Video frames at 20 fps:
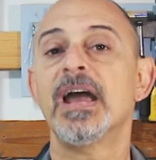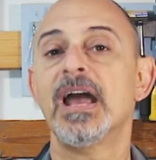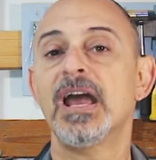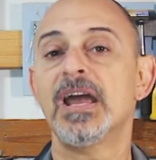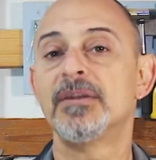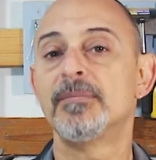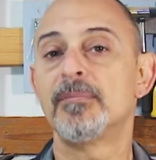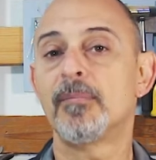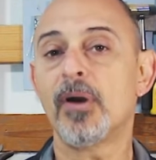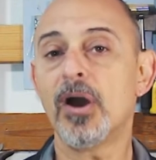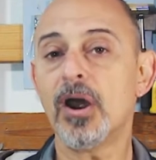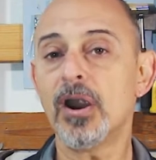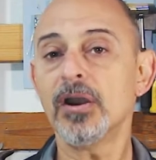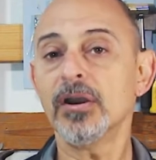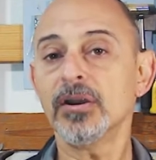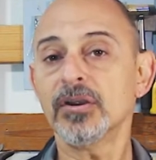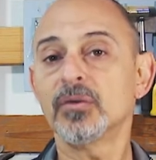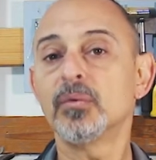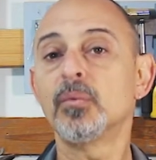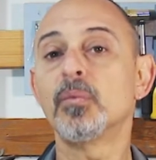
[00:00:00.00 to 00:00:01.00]
and
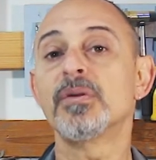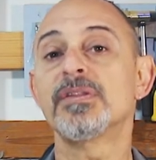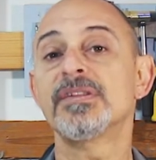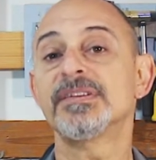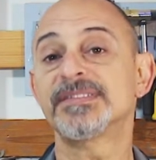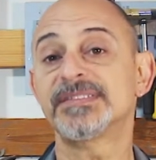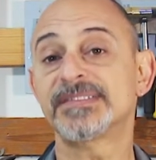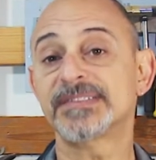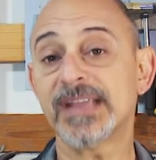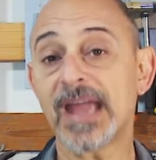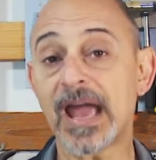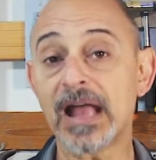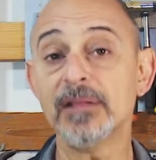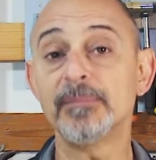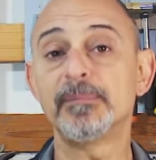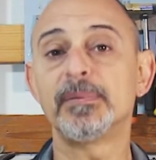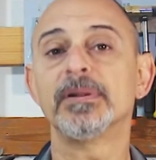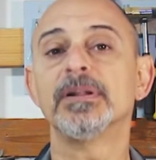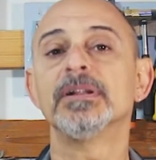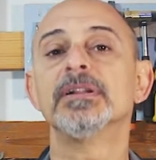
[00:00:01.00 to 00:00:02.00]
mark with a
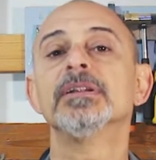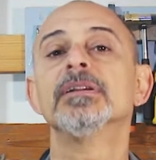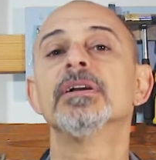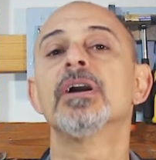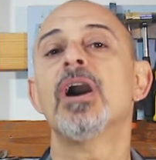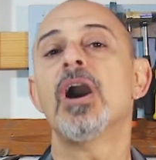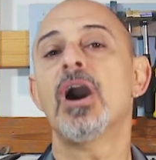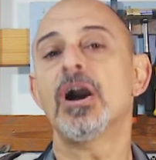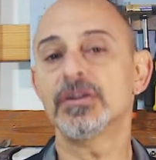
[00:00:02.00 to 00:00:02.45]
scalpel